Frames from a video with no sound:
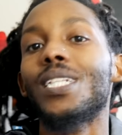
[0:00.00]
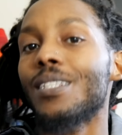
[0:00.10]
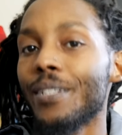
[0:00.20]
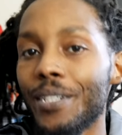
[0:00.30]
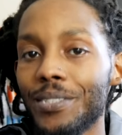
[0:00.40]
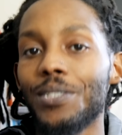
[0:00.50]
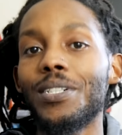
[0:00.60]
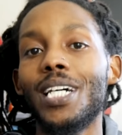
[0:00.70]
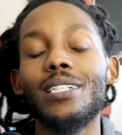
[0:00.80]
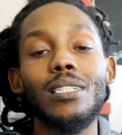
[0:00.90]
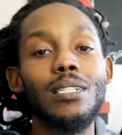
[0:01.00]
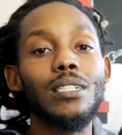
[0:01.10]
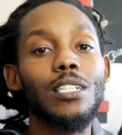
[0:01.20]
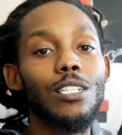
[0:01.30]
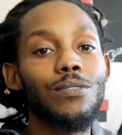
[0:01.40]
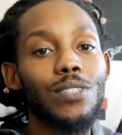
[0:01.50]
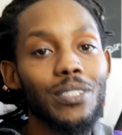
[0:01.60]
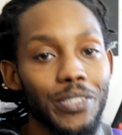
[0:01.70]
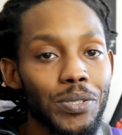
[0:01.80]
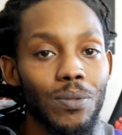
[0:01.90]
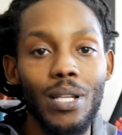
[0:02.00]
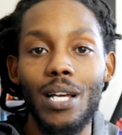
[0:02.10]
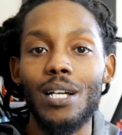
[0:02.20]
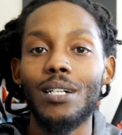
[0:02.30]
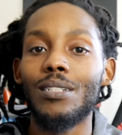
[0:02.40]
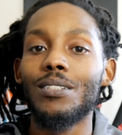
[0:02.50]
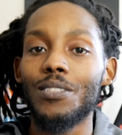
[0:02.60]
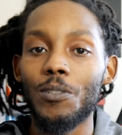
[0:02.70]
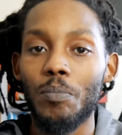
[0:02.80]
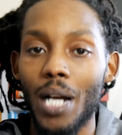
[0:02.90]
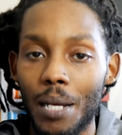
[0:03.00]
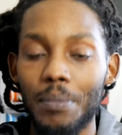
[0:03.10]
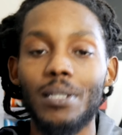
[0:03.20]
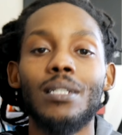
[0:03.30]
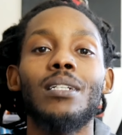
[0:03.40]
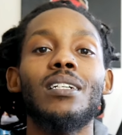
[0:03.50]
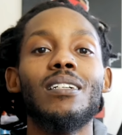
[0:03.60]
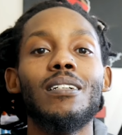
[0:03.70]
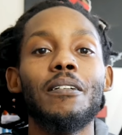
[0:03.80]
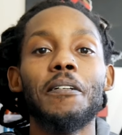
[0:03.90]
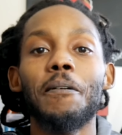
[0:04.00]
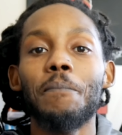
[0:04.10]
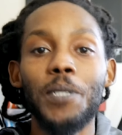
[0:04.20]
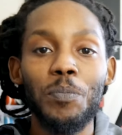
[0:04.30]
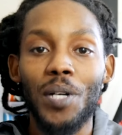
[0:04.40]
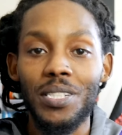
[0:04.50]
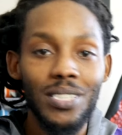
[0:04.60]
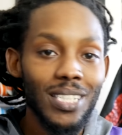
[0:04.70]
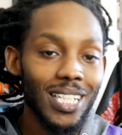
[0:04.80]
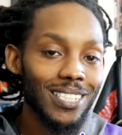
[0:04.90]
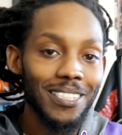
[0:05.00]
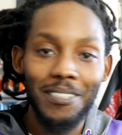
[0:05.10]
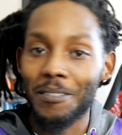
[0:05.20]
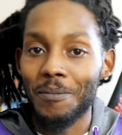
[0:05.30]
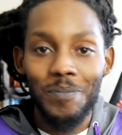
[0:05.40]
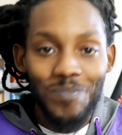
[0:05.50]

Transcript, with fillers: a little too goddamn colorful, a little too loud, a little too popping. Me personally, goddamn,